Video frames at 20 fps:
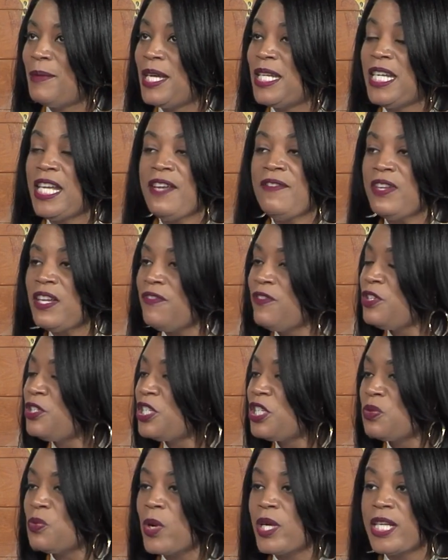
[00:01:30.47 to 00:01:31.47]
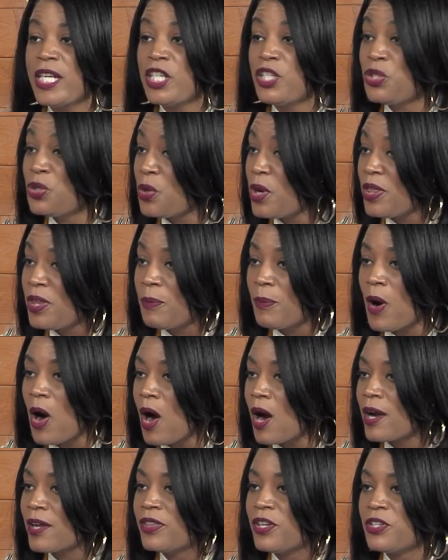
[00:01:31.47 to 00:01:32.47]
and even if you just want to enjoy the
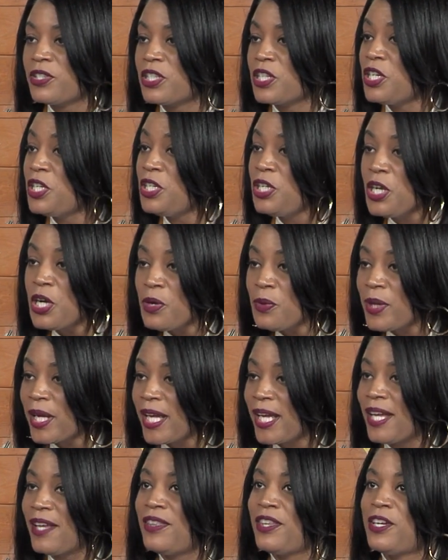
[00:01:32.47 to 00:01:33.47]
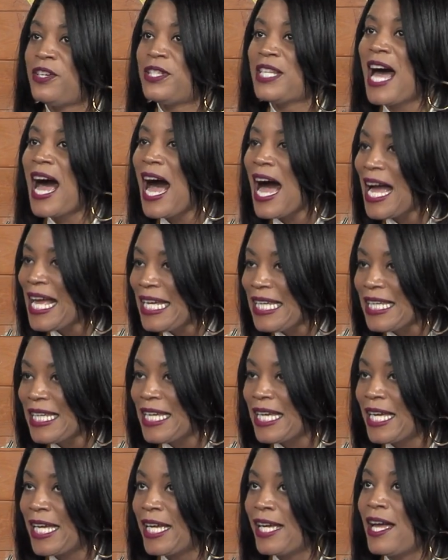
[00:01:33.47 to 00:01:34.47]
park, there's canoeing, there's
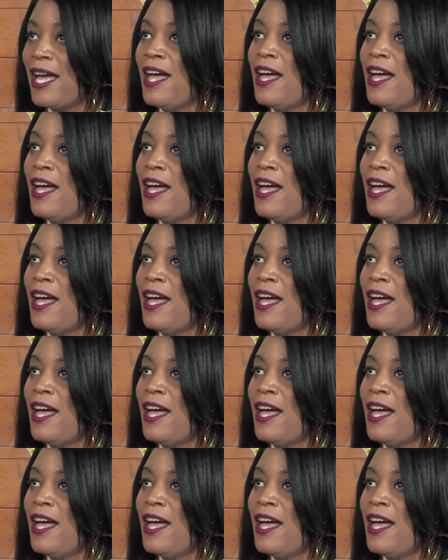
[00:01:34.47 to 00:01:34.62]
hiking.